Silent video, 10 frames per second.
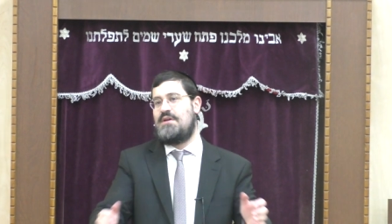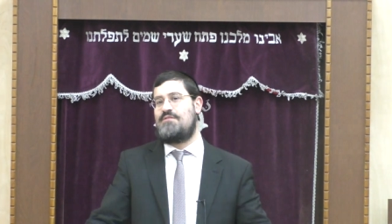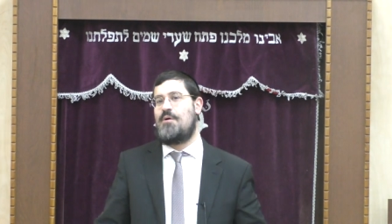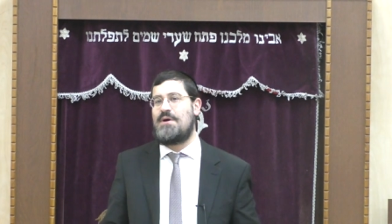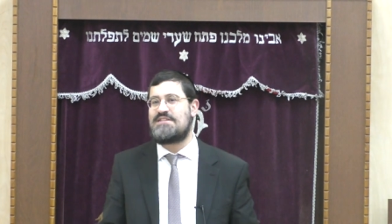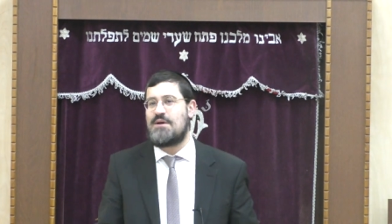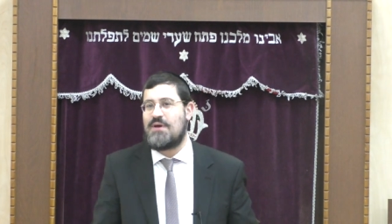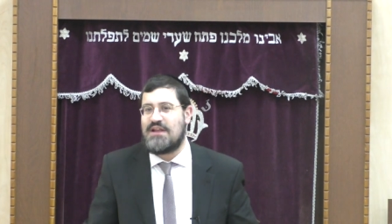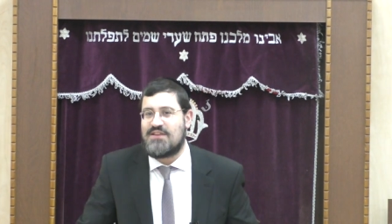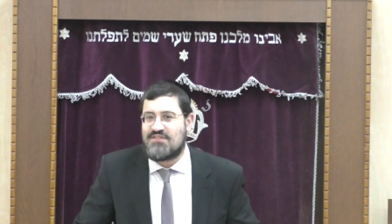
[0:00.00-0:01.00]
Rabbi Yisrael,
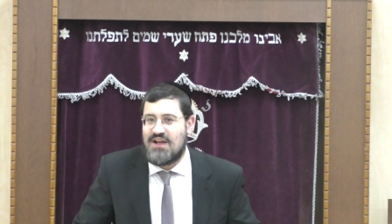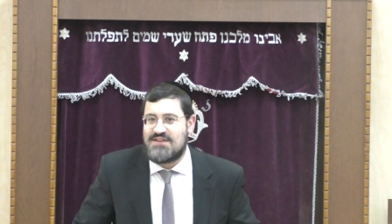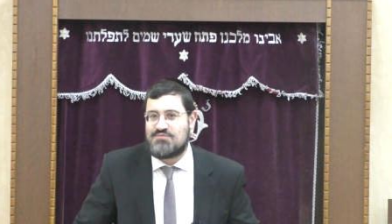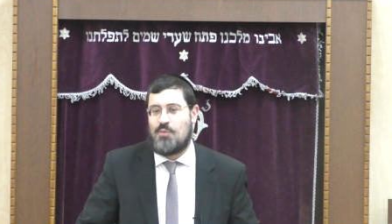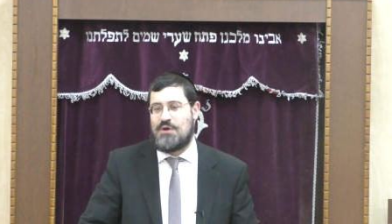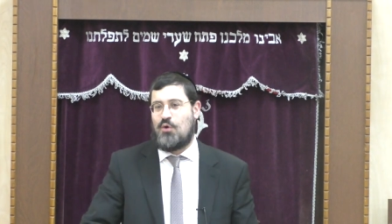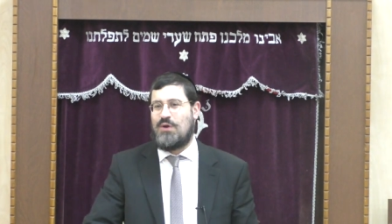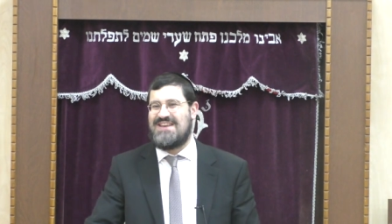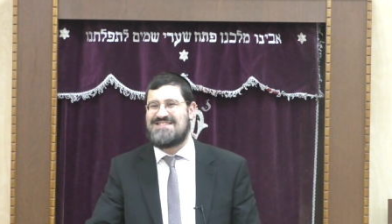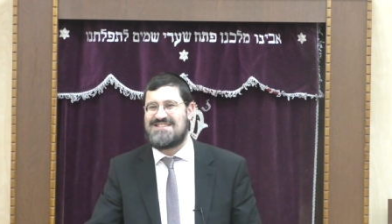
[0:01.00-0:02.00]
we're going to discuss what we
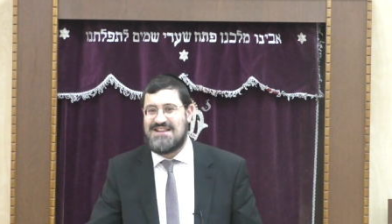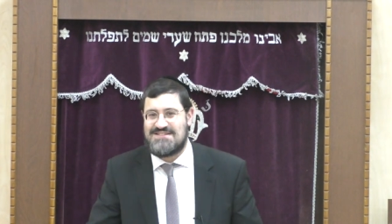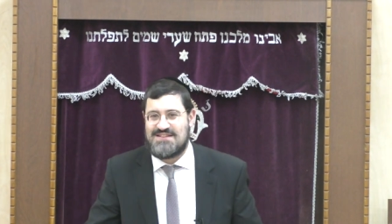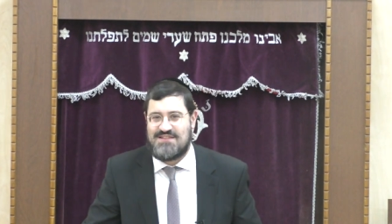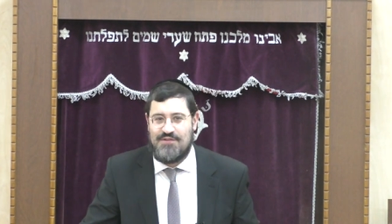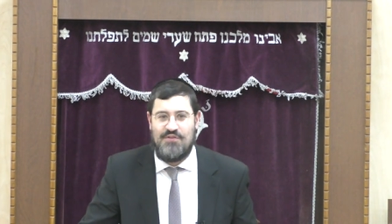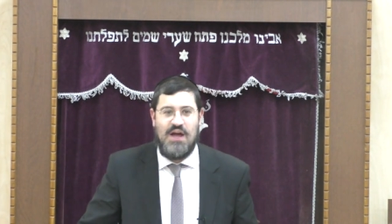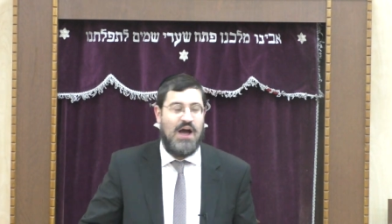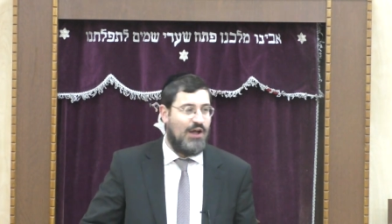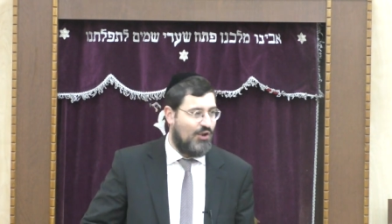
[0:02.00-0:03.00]
call a sensitive
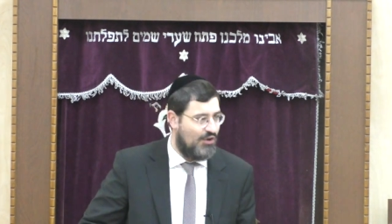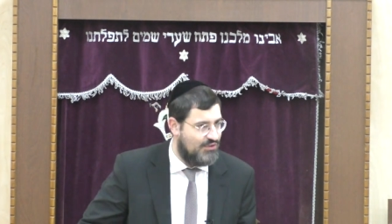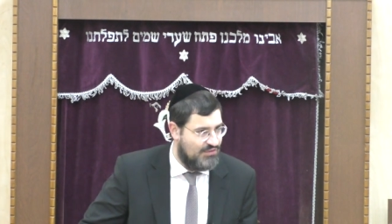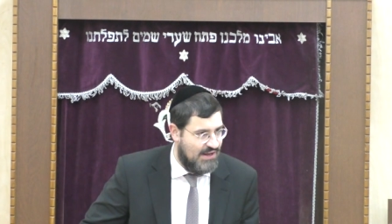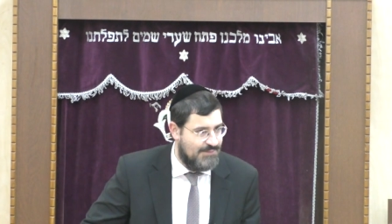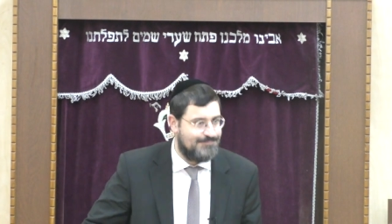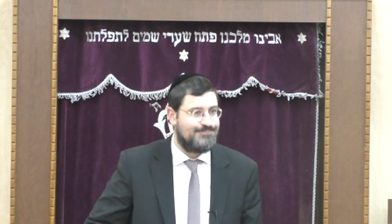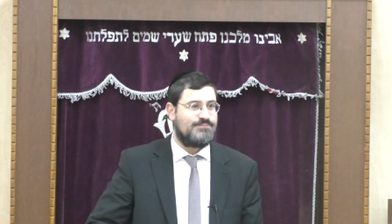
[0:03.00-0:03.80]
halacha today.